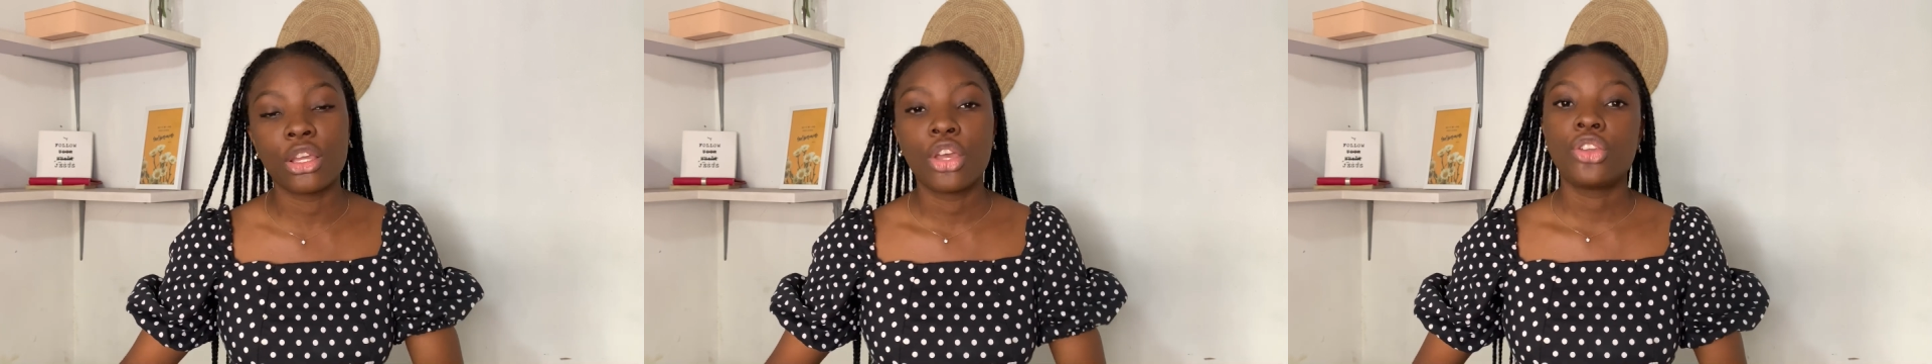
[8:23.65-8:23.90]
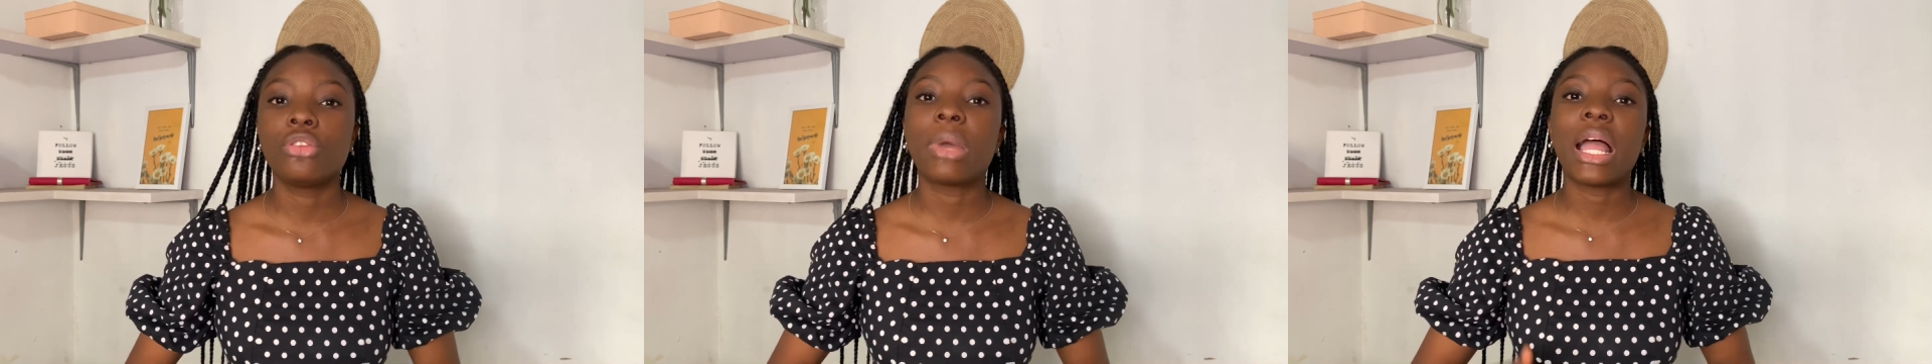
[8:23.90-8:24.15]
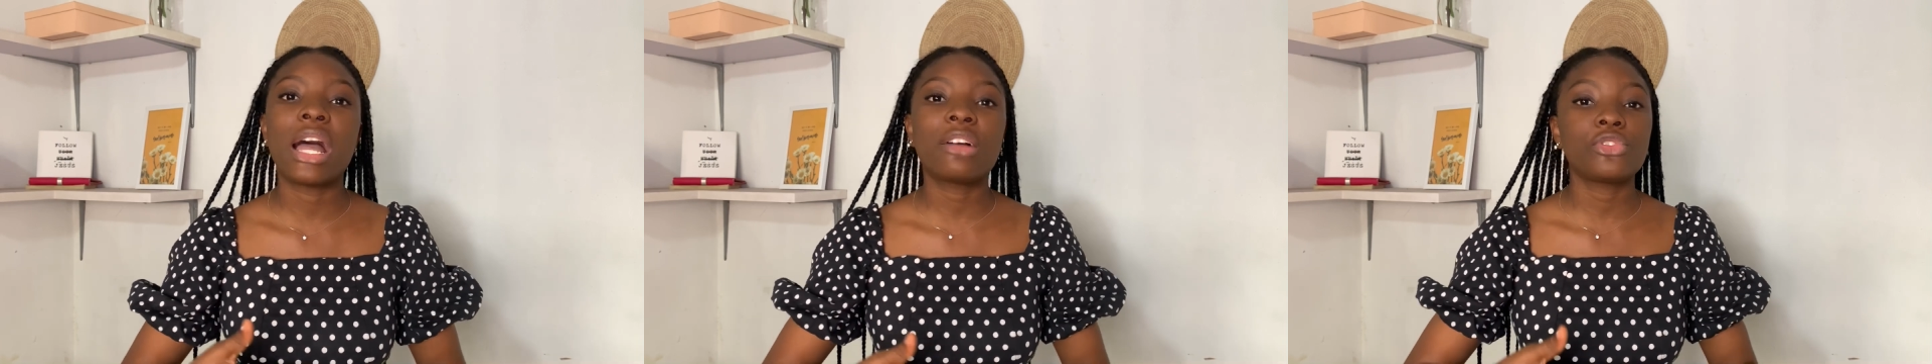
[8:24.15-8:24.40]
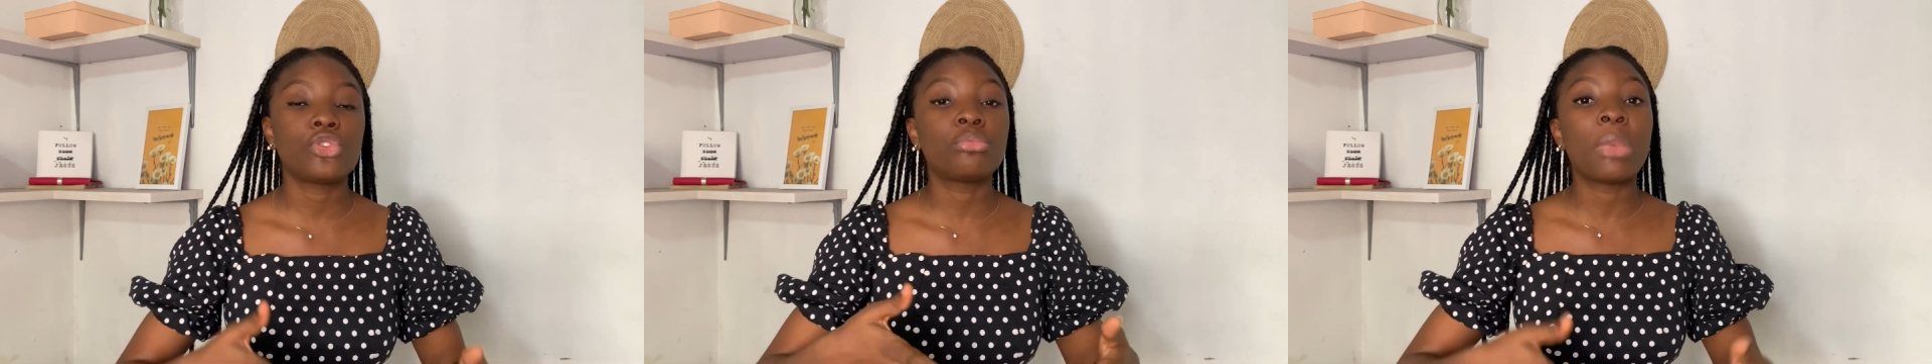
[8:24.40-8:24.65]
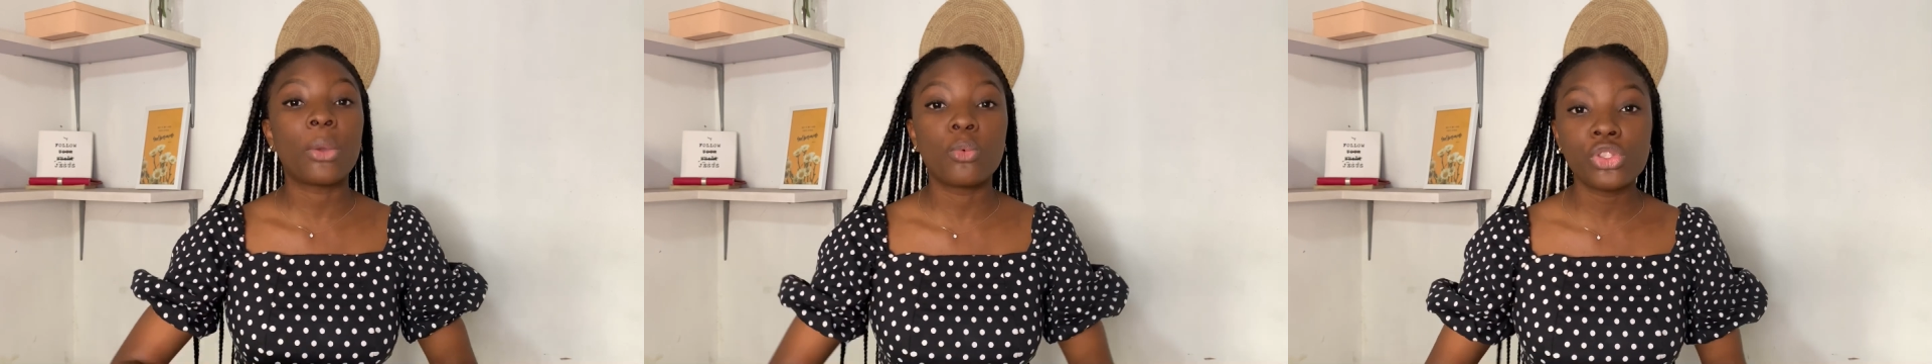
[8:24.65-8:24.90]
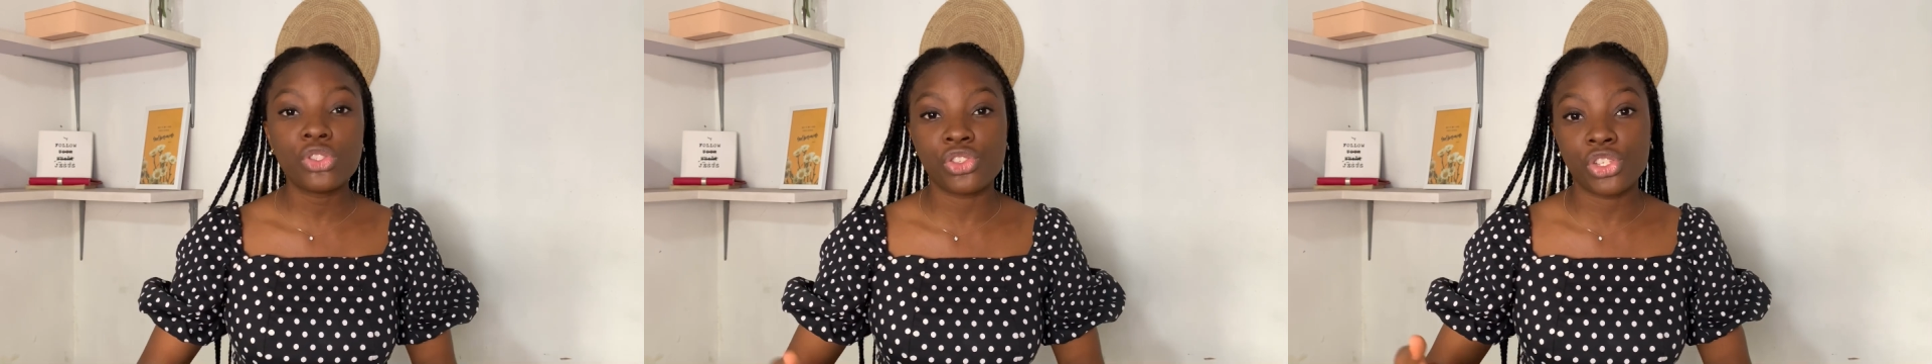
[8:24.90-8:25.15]
You might want
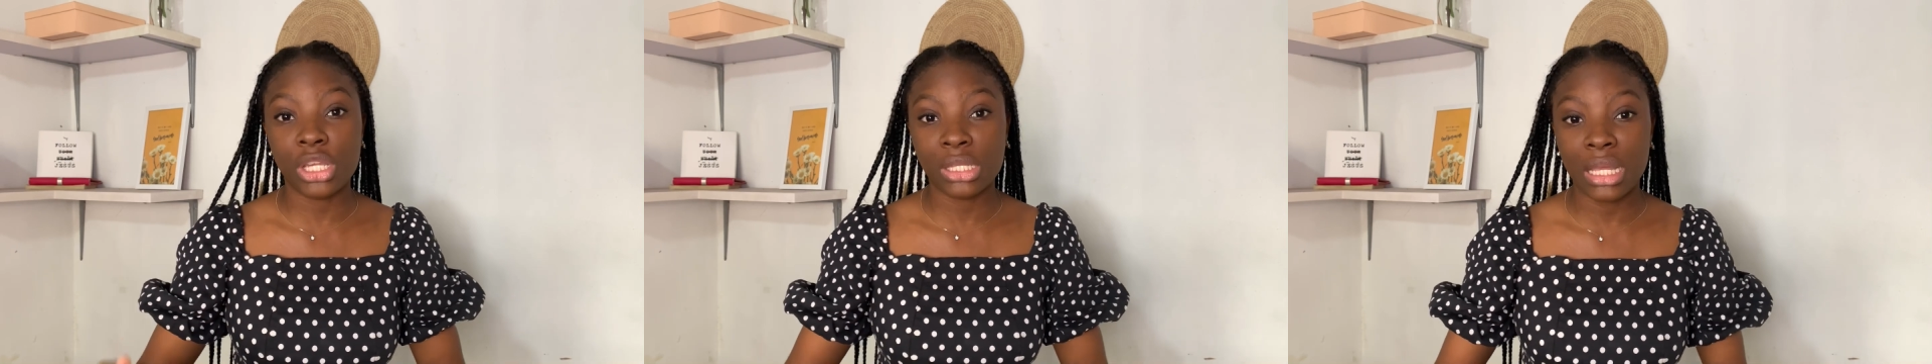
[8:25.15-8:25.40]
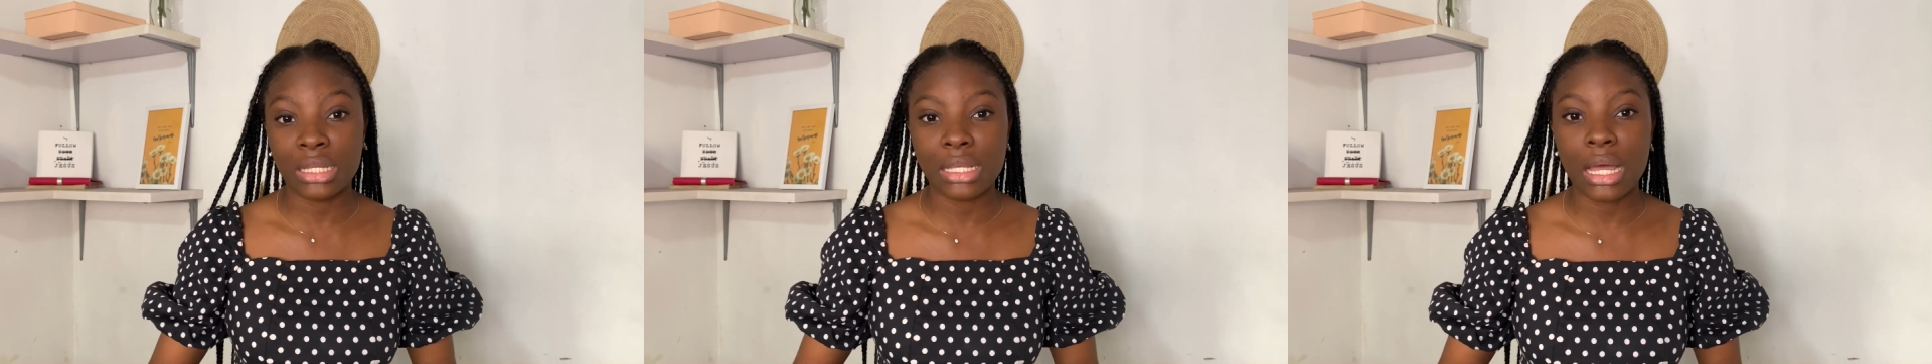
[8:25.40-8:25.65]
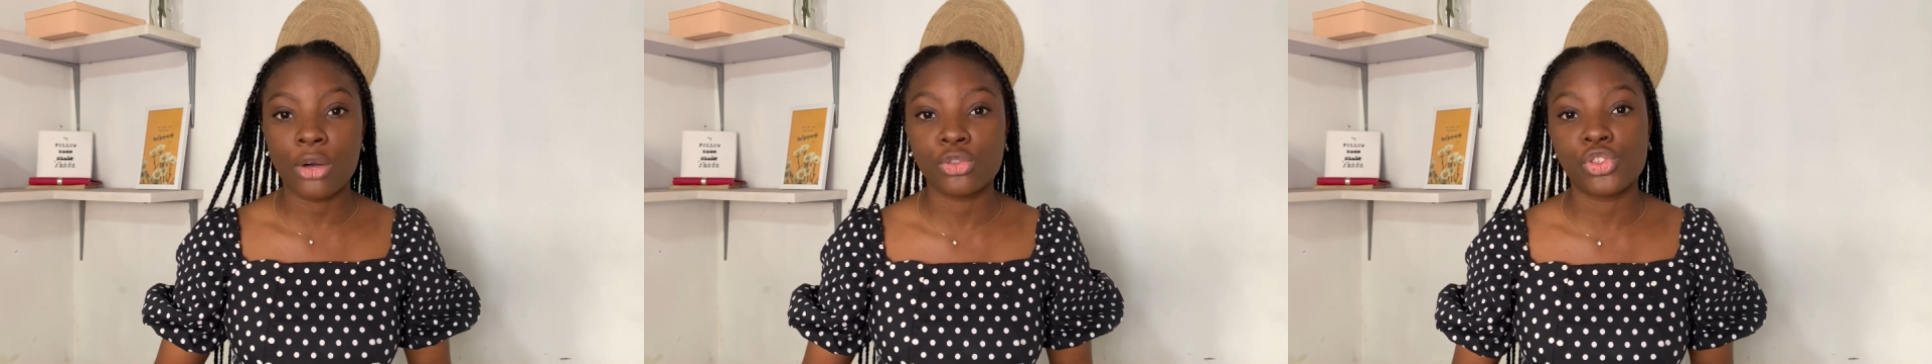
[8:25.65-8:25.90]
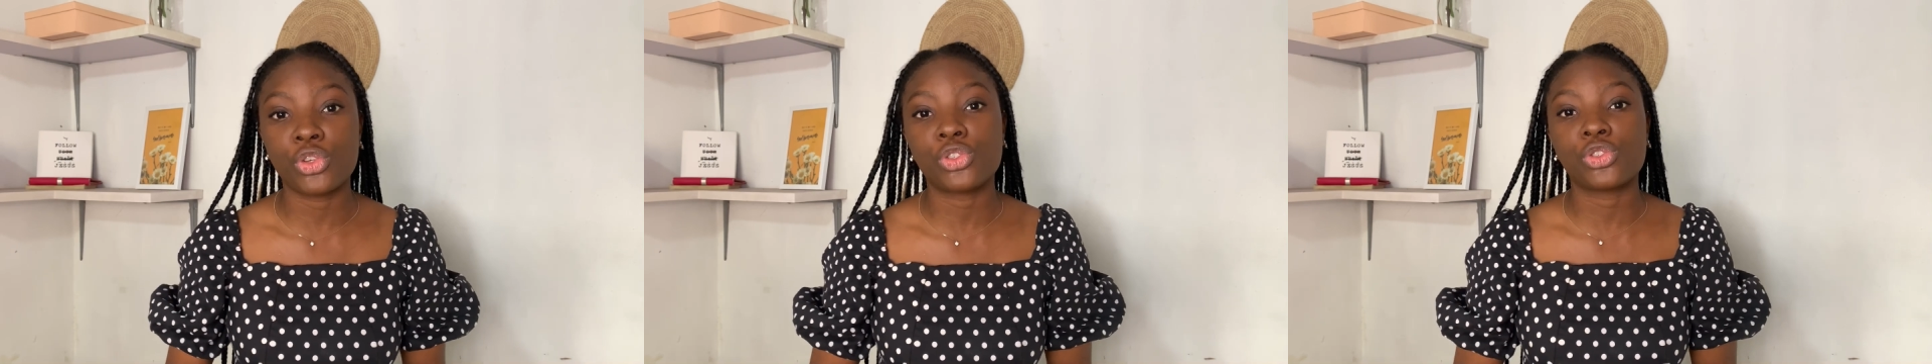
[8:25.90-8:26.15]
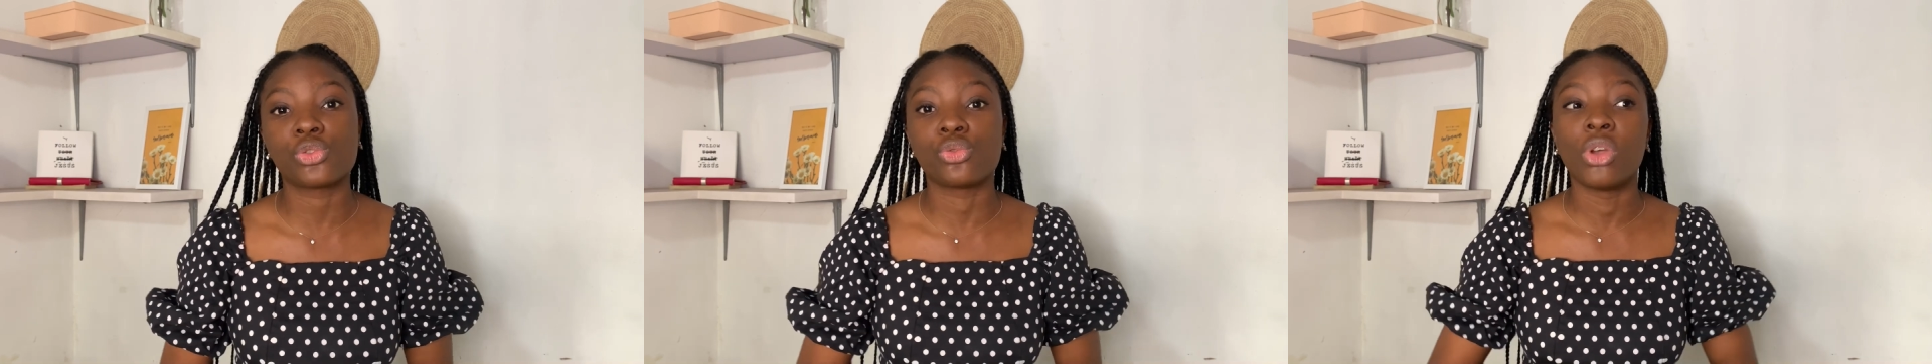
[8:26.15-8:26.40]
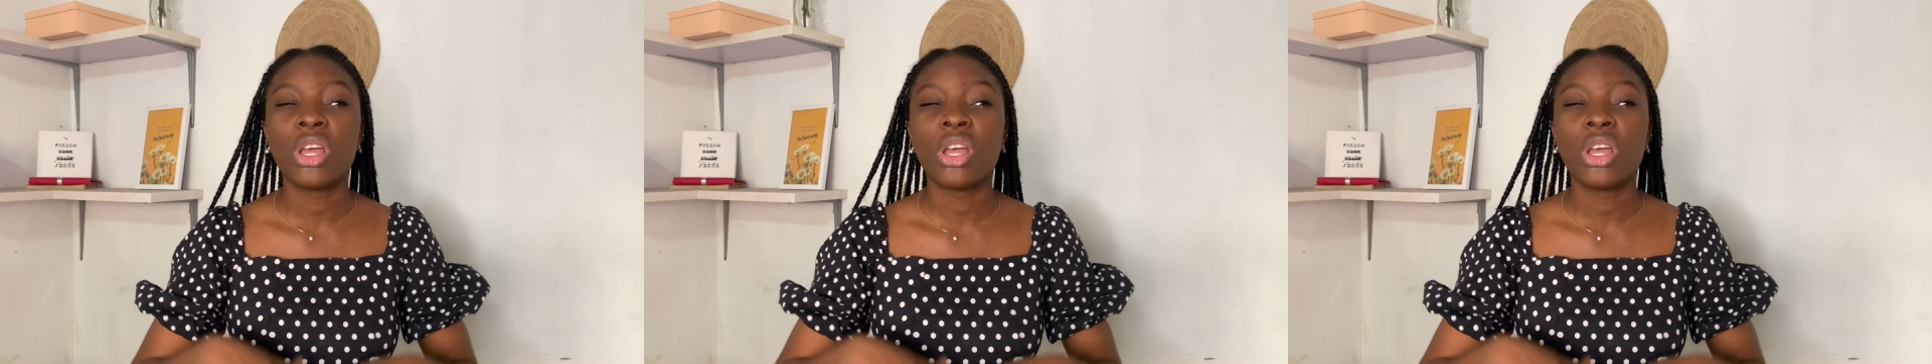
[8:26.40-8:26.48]
to check that out, just to,